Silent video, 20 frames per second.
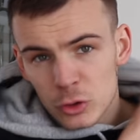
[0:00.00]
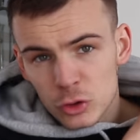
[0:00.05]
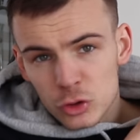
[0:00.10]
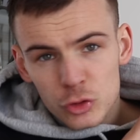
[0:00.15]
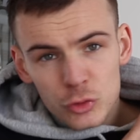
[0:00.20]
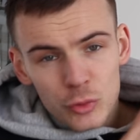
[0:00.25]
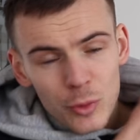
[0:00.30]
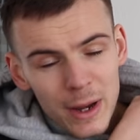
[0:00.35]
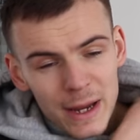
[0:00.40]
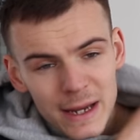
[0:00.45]

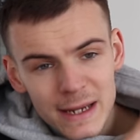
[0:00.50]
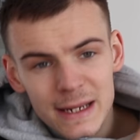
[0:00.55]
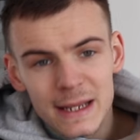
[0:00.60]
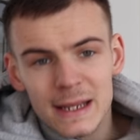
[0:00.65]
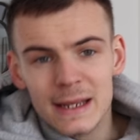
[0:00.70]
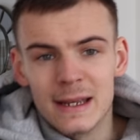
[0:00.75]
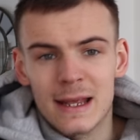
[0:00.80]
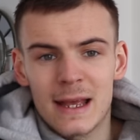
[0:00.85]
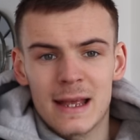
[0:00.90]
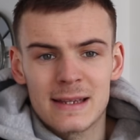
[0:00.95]

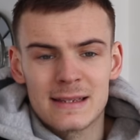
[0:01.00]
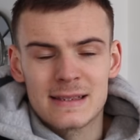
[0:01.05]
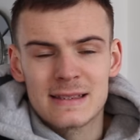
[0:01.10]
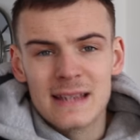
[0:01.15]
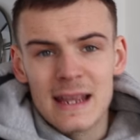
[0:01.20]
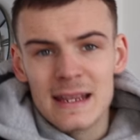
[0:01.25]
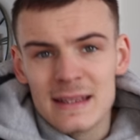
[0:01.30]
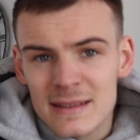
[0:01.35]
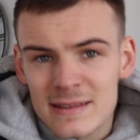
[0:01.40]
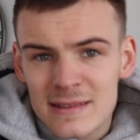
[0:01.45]
Training has
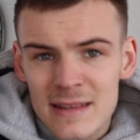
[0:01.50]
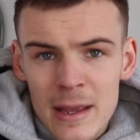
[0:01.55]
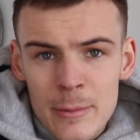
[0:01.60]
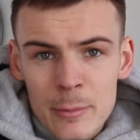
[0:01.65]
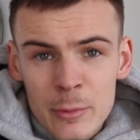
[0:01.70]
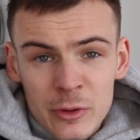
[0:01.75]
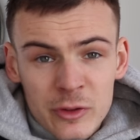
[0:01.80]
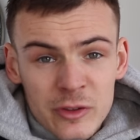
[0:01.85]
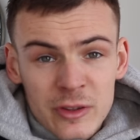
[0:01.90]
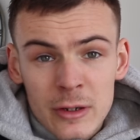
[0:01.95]
stayed the same.
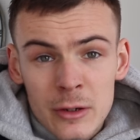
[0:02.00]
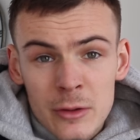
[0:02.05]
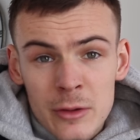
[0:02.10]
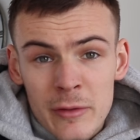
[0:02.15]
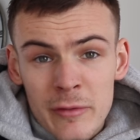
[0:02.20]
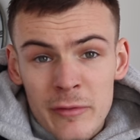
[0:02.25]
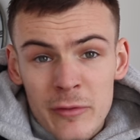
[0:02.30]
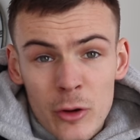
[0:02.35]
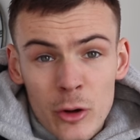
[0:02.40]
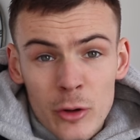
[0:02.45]
We're still on the
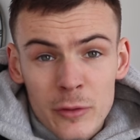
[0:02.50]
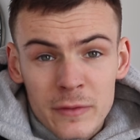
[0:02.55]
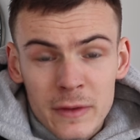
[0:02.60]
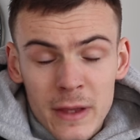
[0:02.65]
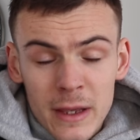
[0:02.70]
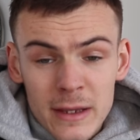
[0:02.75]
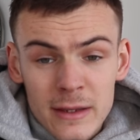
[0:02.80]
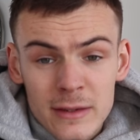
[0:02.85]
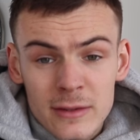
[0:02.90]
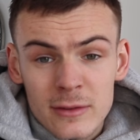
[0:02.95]

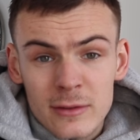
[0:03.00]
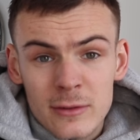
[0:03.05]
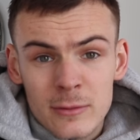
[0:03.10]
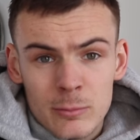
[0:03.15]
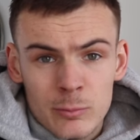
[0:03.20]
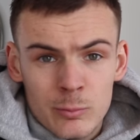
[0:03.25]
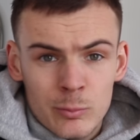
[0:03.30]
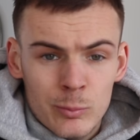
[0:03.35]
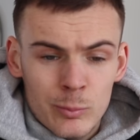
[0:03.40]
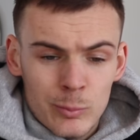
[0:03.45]
5-day
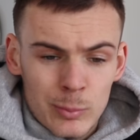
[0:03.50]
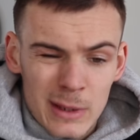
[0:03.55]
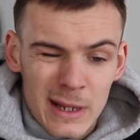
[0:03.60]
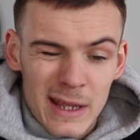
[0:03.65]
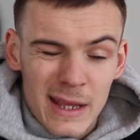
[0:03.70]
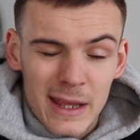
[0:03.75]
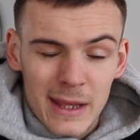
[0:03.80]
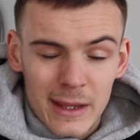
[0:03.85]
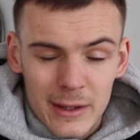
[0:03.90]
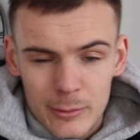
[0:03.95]

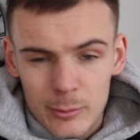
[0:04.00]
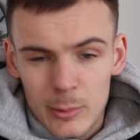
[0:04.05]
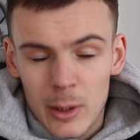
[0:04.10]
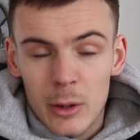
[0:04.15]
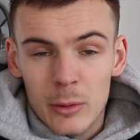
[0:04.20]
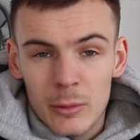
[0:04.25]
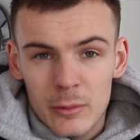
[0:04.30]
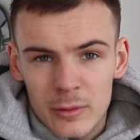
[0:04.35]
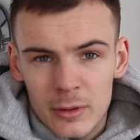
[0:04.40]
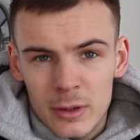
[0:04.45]
split.
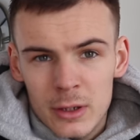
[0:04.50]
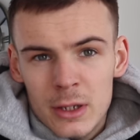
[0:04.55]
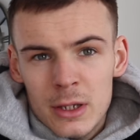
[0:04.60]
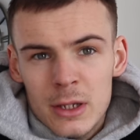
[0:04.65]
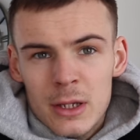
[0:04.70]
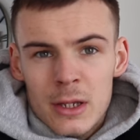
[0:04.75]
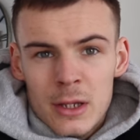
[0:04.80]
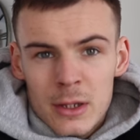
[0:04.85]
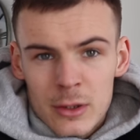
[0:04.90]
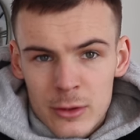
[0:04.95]
Well,
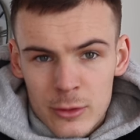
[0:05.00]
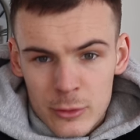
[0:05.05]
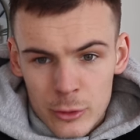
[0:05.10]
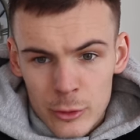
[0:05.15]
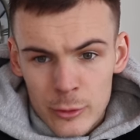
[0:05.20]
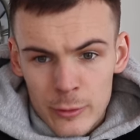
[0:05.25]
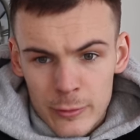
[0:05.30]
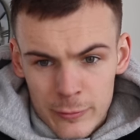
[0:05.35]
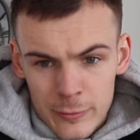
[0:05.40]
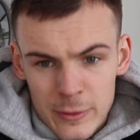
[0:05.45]

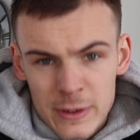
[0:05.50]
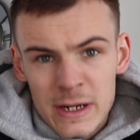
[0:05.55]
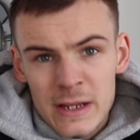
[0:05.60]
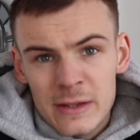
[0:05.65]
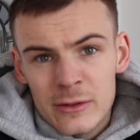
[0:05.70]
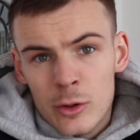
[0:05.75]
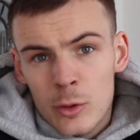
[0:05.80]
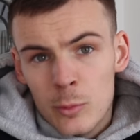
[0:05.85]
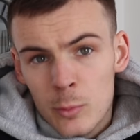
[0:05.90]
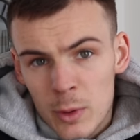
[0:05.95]
3 days
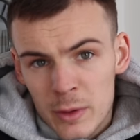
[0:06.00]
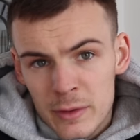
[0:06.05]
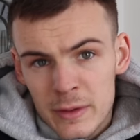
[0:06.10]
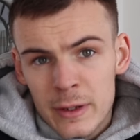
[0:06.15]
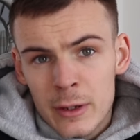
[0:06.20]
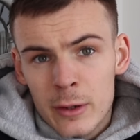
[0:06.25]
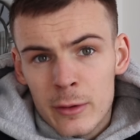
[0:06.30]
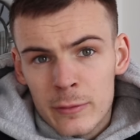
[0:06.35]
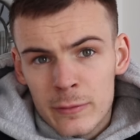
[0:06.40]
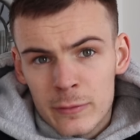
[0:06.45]
on, 1 day
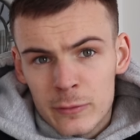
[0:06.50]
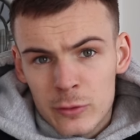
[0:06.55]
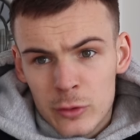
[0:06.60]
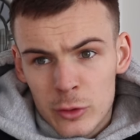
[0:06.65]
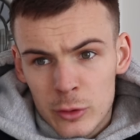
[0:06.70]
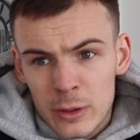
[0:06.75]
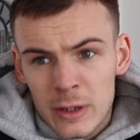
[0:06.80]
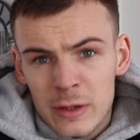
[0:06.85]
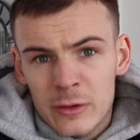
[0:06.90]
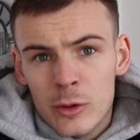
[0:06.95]
off,
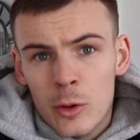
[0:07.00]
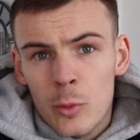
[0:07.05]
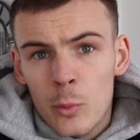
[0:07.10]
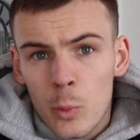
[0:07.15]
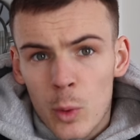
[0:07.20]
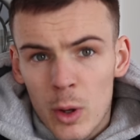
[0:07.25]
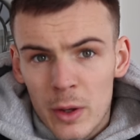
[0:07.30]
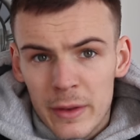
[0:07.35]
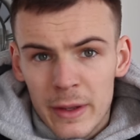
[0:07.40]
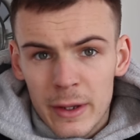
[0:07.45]
2 days on,
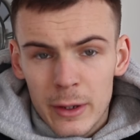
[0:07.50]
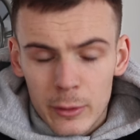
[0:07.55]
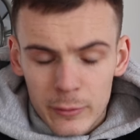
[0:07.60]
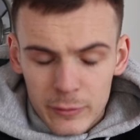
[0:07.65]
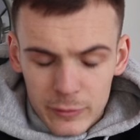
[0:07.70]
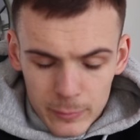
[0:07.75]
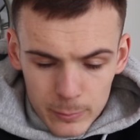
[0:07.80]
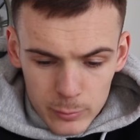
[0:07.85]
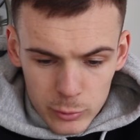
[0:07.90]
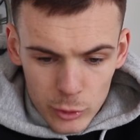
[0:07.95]
1 day
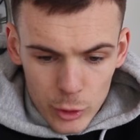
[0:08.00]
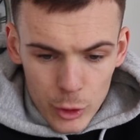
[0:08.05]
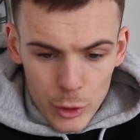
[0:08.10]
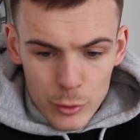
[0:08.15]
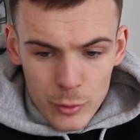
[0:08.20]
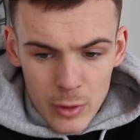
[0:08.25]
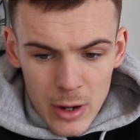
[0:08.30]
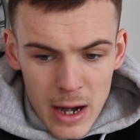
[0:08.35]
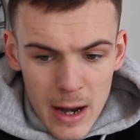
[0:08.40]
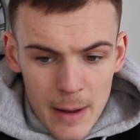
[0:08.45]
off
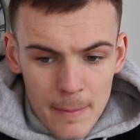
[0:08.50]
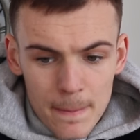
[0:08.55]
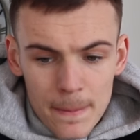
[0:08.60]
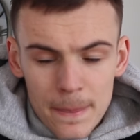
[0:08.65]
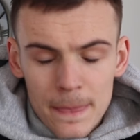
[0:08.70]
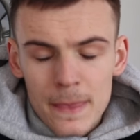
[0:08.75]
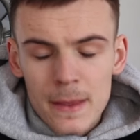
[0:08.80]
program.